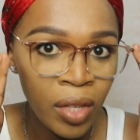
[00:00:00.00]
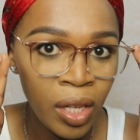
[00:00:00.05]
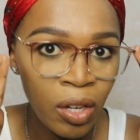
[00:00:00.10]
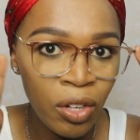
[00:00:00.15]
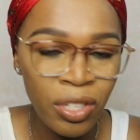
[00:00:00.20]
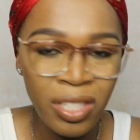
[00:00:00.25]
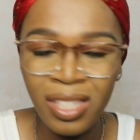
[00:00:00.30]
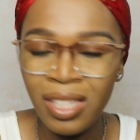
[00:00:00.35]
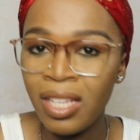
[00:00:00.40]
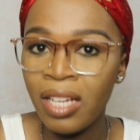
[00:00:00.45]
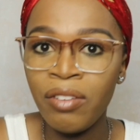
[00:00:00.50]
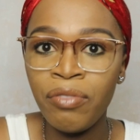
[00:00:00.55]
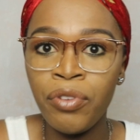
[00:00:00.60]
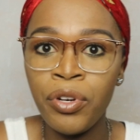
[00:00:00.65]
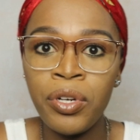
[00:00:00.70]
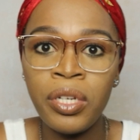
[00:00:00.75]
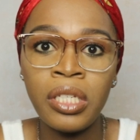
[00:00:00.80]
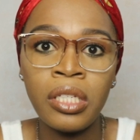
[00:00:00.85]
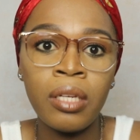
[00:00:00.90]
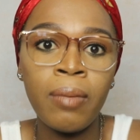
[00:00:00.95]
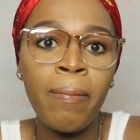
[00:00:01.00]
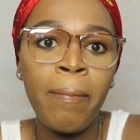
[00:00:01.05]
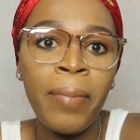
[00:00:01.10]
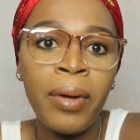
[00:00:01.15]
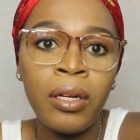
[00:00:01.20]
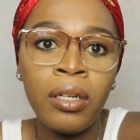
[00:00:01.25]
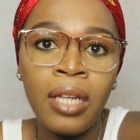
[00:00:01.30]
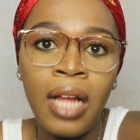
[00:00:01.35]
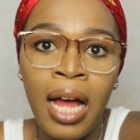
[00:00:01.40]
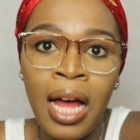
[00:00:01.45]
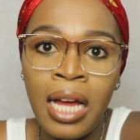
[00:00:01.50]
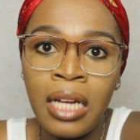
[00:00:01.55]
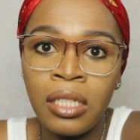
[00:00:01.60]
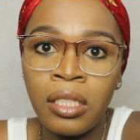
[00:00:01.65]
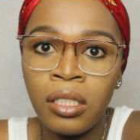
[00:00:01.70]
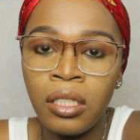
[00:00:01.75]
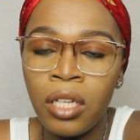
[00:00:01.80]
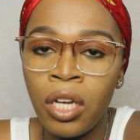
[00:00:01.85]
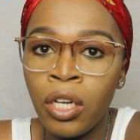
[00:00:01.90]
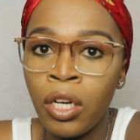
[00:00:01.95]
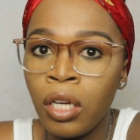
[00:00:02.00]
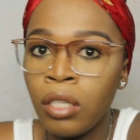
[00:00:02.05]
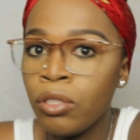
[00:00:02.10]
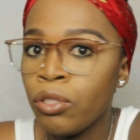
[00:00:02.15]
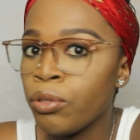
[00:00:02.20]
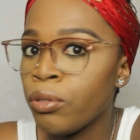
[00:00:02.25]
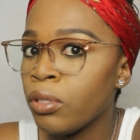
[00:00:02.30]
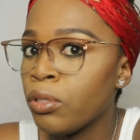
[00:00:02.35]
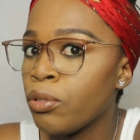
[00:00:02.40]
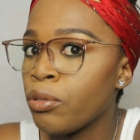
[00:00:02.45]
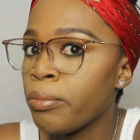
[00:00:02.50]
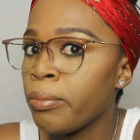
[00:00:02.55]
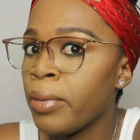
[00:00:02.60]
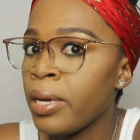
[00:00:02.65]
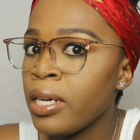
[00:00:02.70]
because they're very simple and not doing too